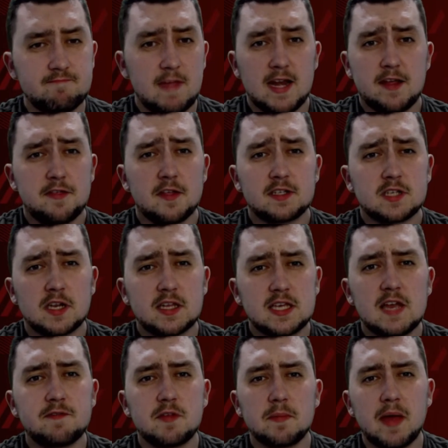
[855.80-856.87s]
anything that's going to
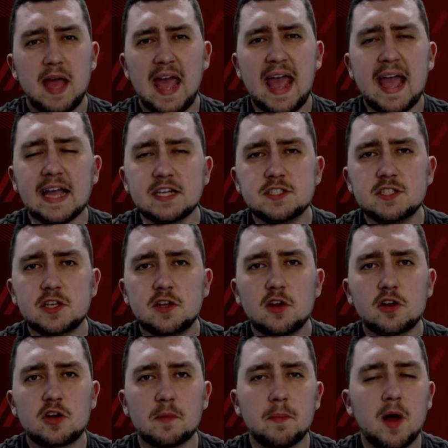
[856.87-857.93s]
give them that edge. You
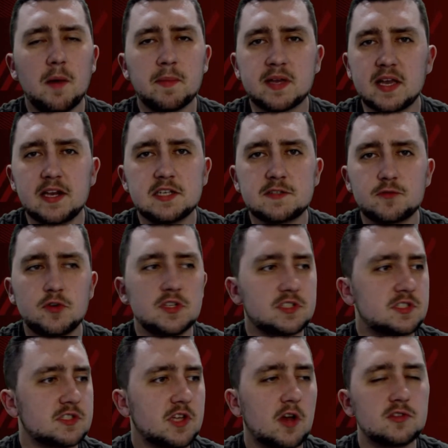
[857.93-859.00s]
look at Mark McGuinness, for
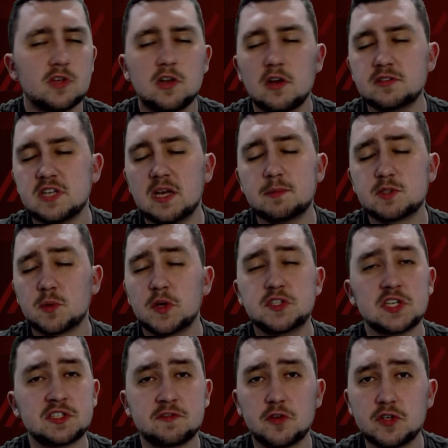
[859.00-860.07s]
instance, goes on loan to
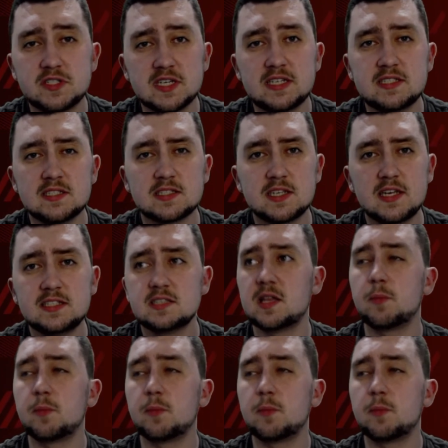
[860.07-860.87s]
Ipswich, has a very decent season.